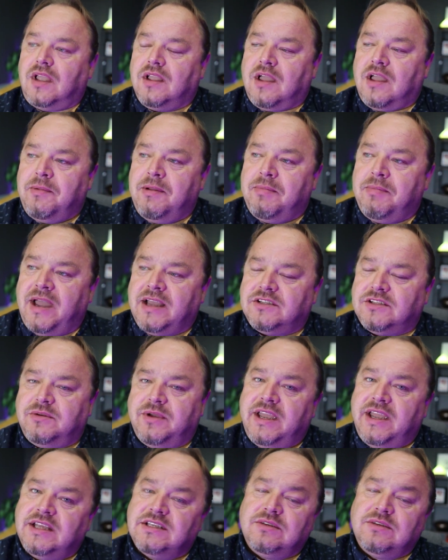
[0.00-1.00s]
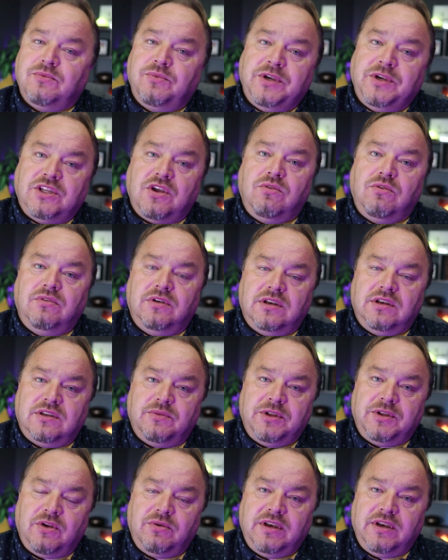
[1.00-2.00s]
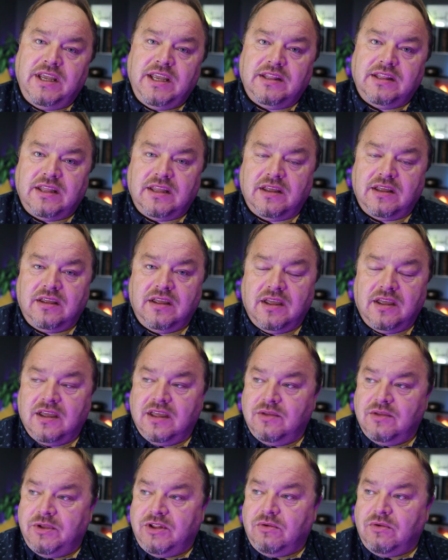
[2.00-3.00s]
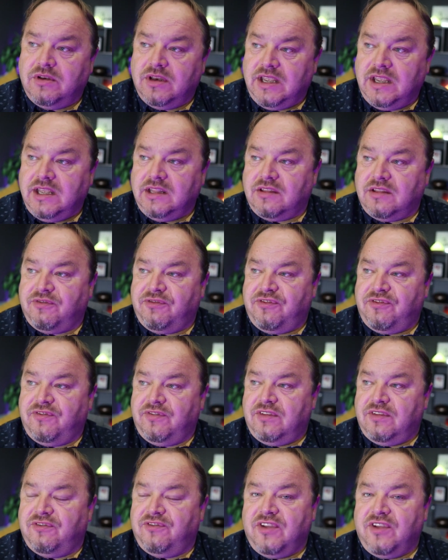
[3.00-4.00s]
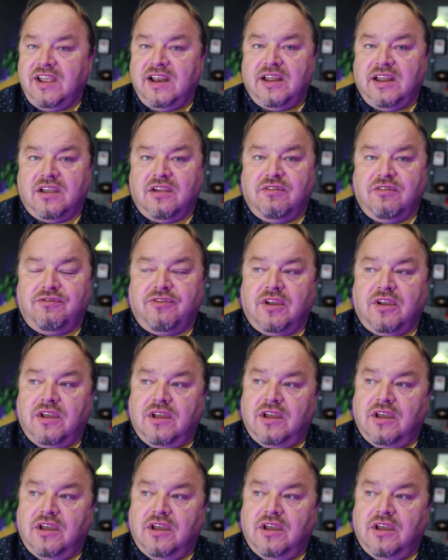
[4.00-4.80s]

coming back to it is we don't we don't need the we don't need the the feeling of